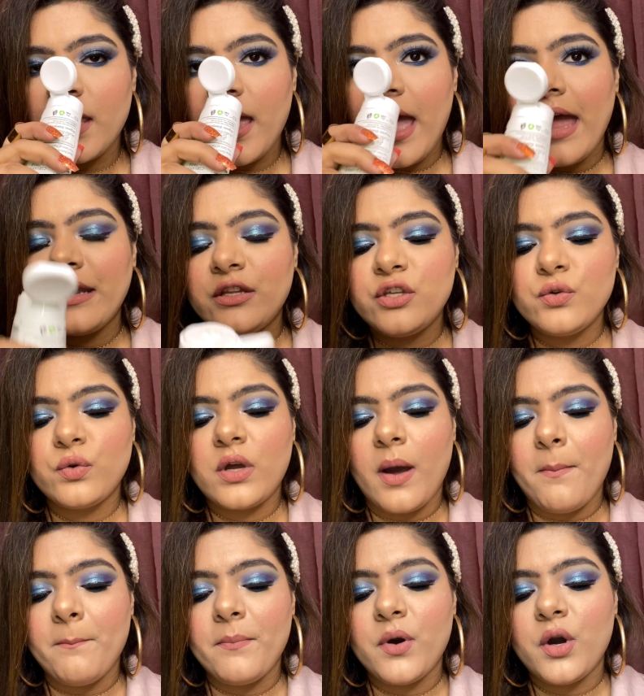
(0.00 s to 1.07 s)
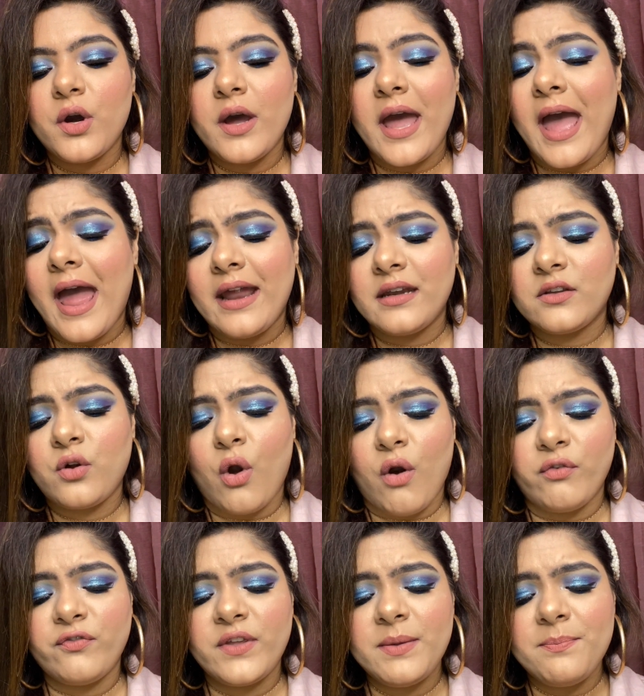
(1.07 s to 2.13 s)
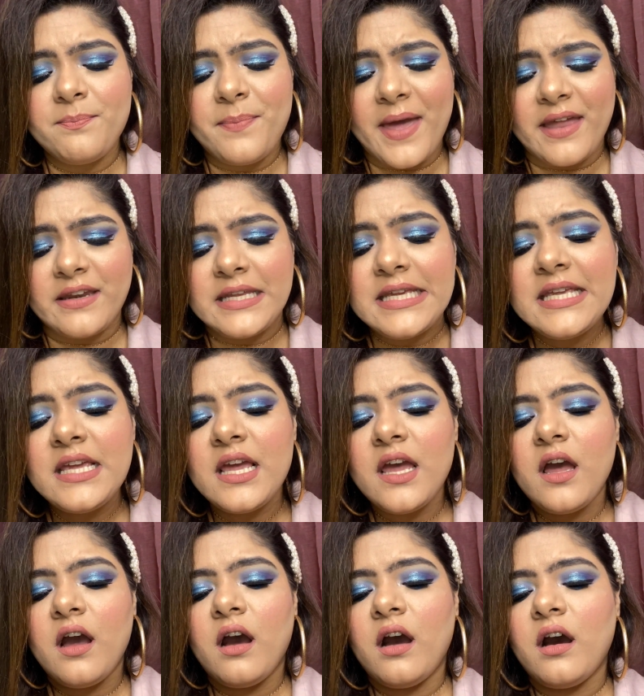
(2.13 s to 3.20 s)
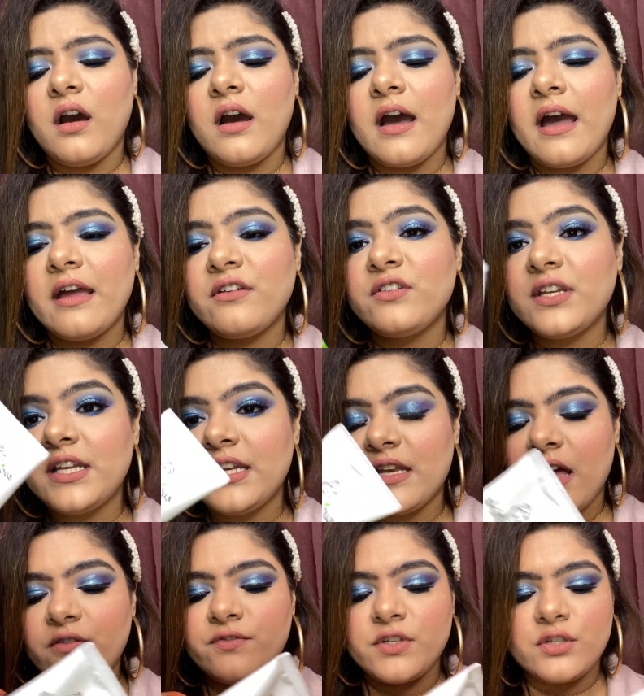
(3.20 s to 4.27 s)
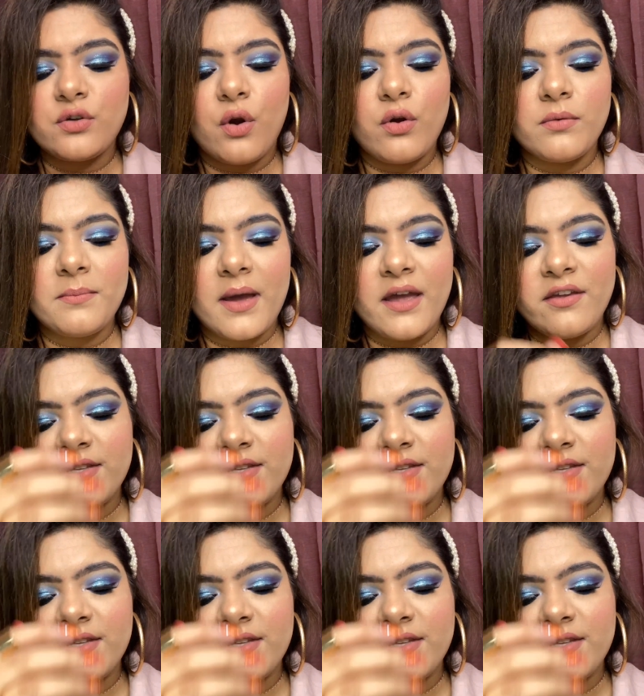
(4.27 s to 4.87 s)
and cucumber and coffee berry. I really loved it on my